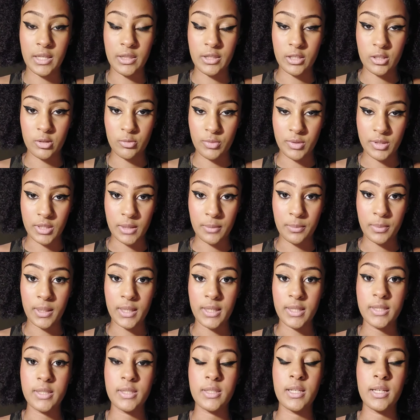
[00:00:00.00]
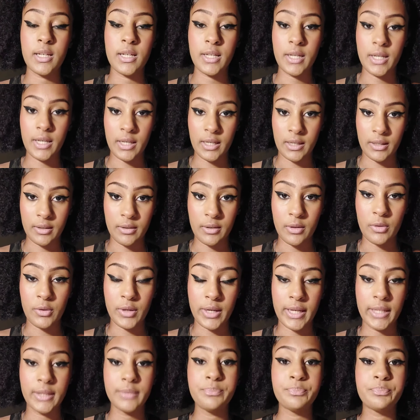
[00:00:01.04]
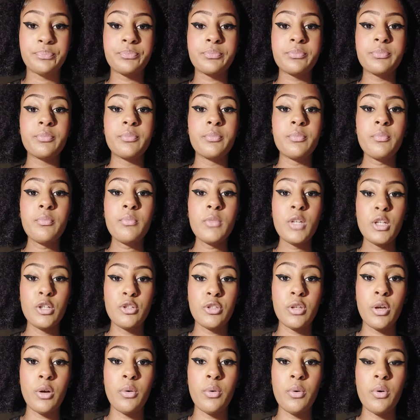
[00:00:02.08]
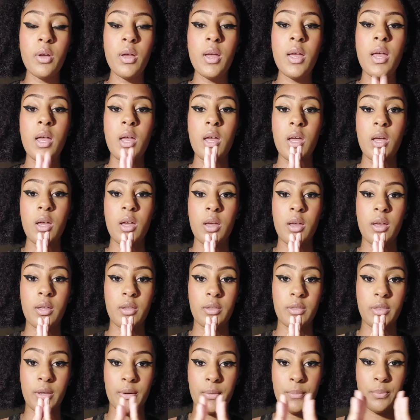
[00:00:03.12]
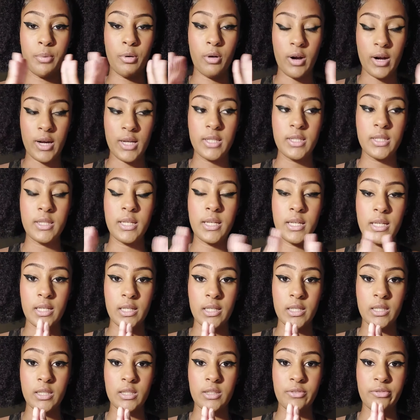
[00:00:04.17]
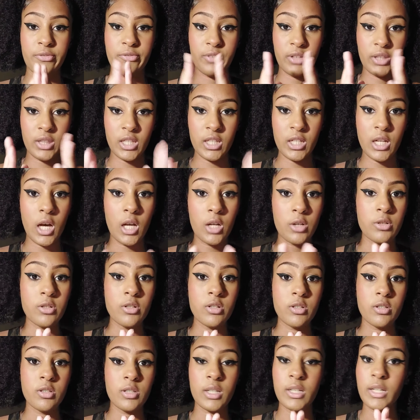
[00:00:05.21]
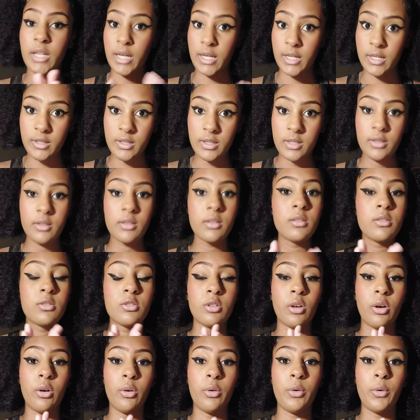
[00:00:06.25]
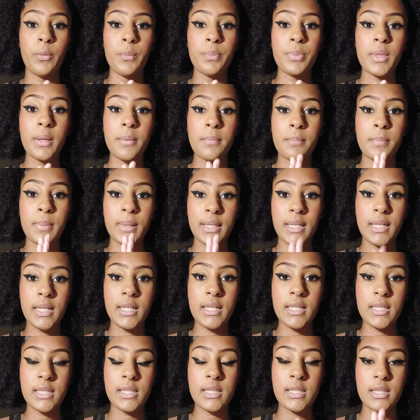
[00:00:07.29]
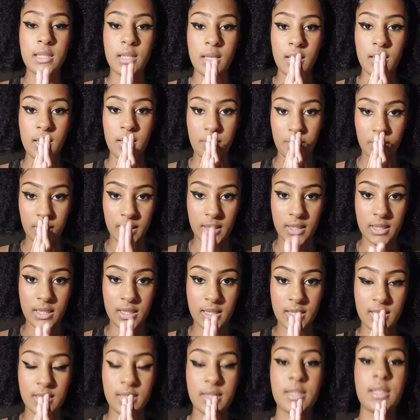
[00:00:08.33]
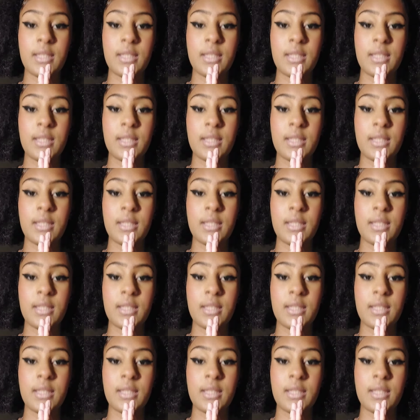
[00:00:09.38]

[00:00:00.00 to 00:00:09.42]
in this renting place again, okay? So the price is $50 a night, so please, please